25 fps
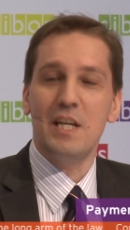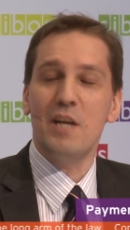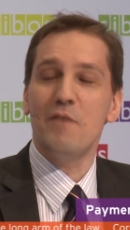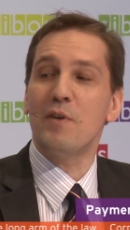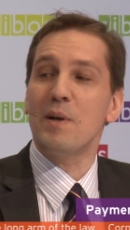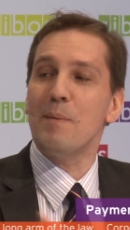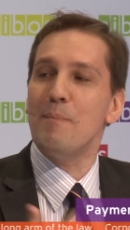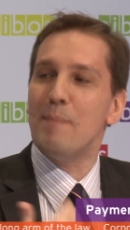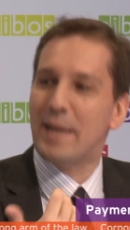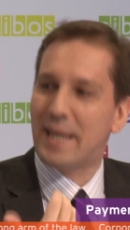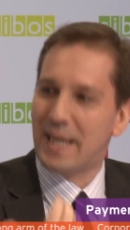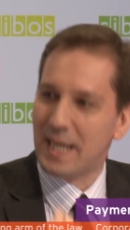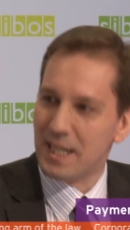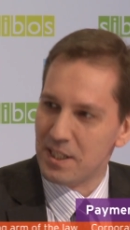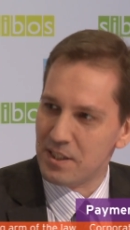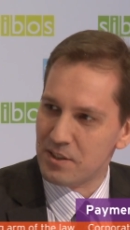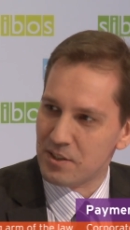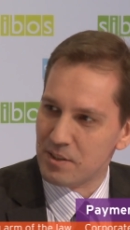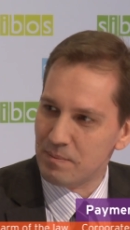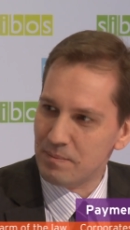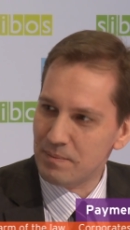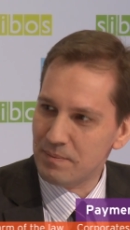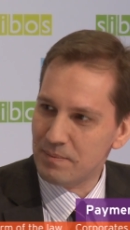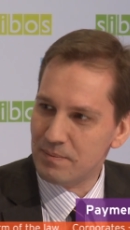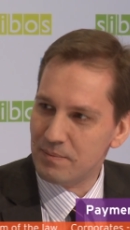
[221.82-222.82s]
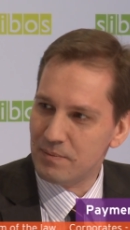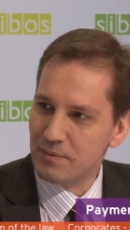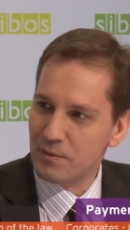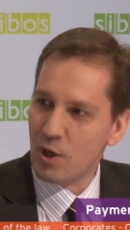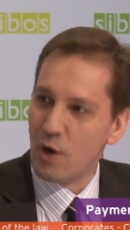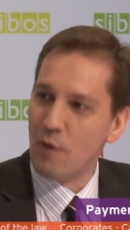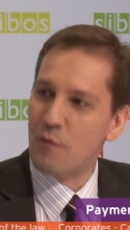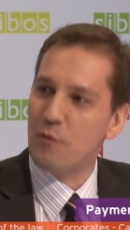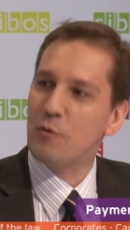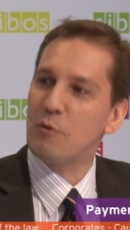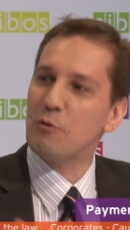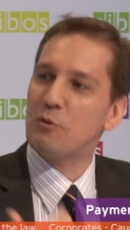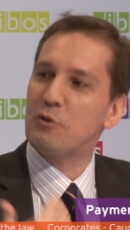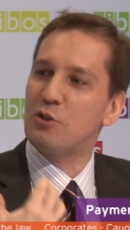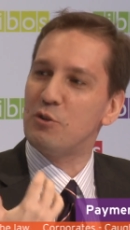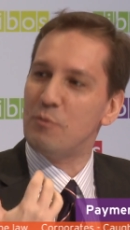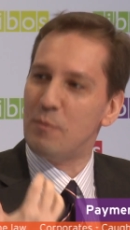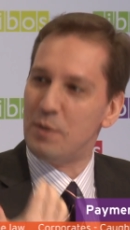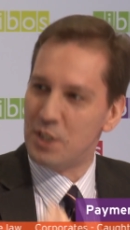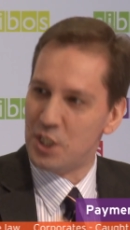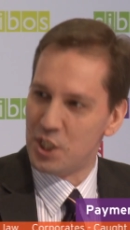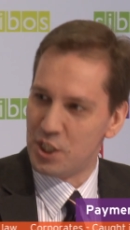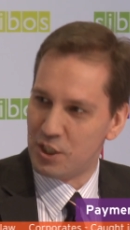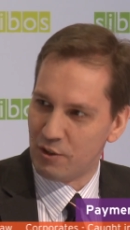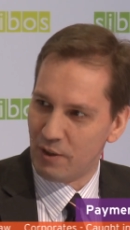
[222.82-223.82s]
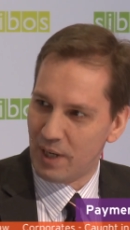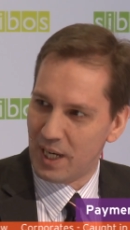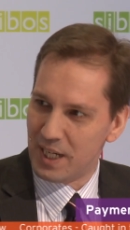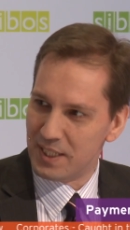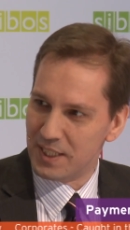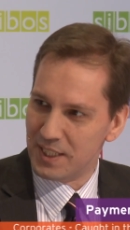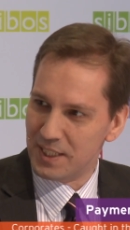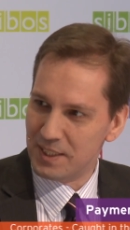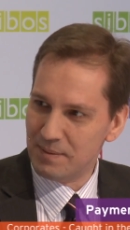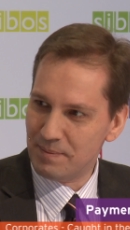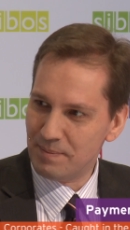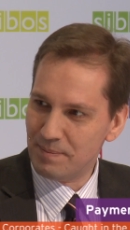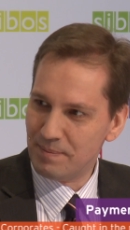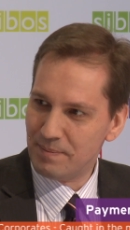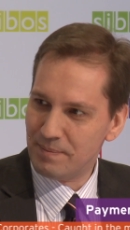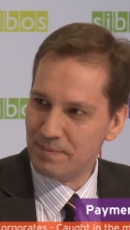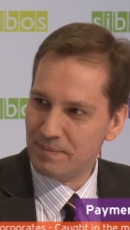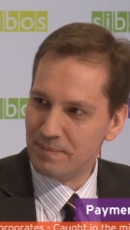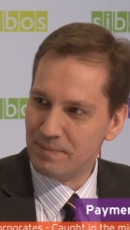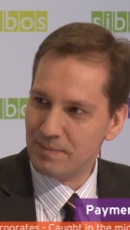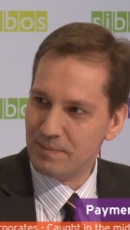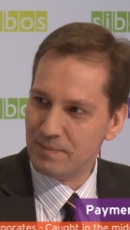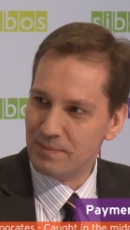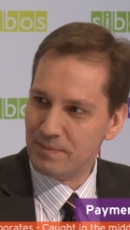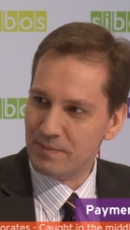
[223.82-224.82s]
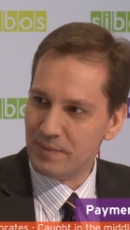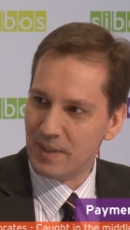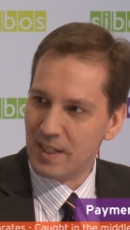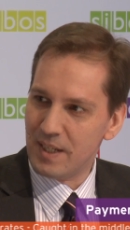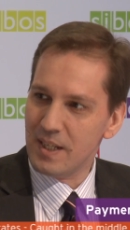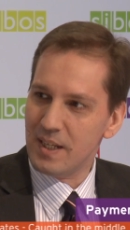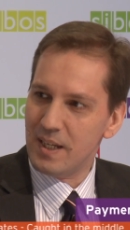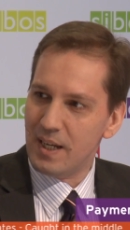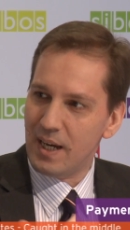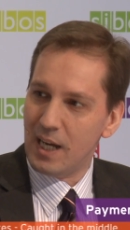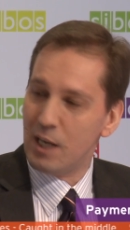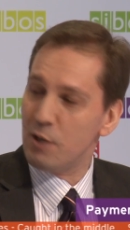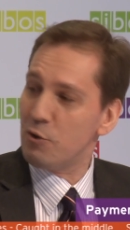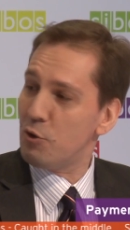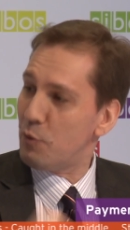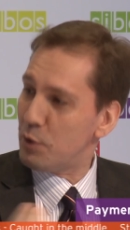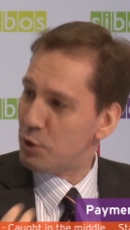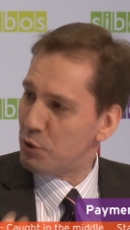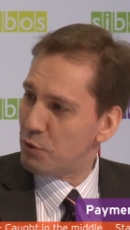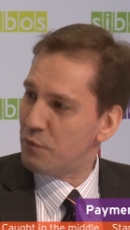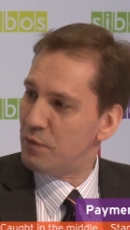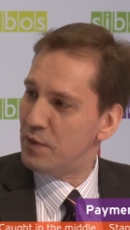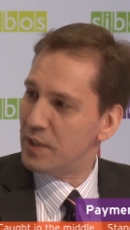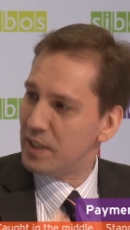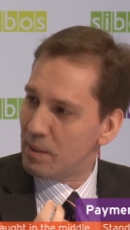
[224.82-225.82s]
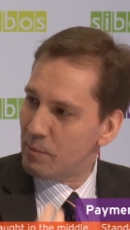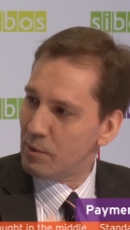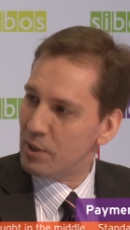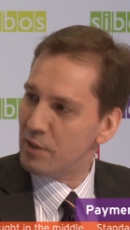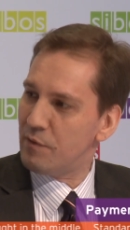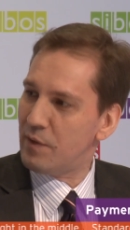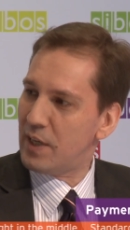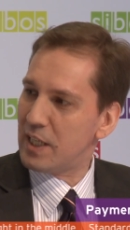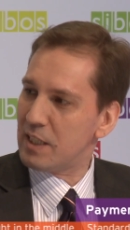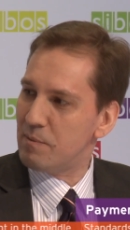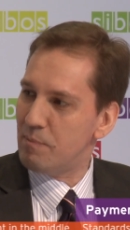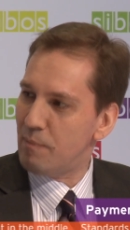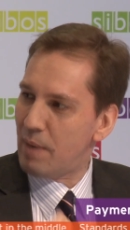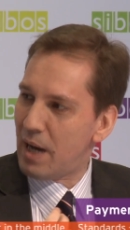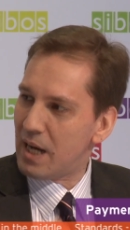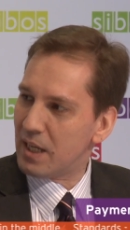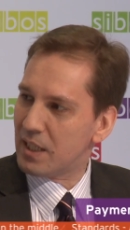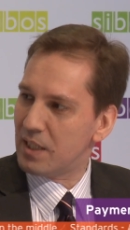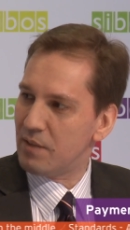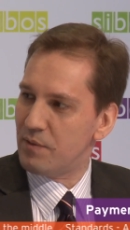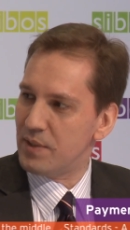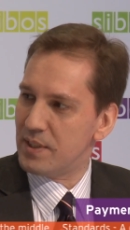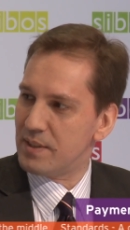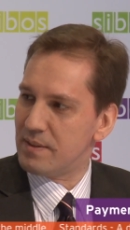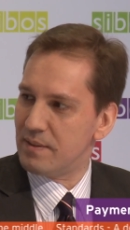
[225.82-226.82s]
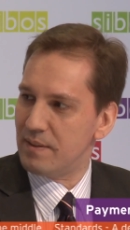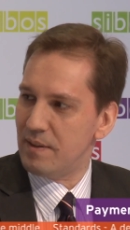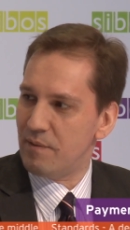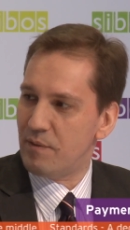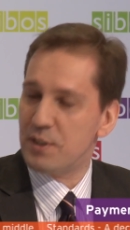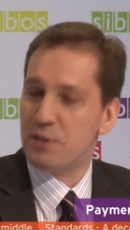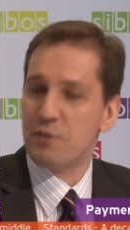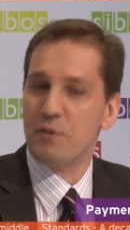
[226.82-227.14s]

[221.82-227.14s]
delivery mechanism of consumer digital ID. I don't know what you think about that, Mark, if it's,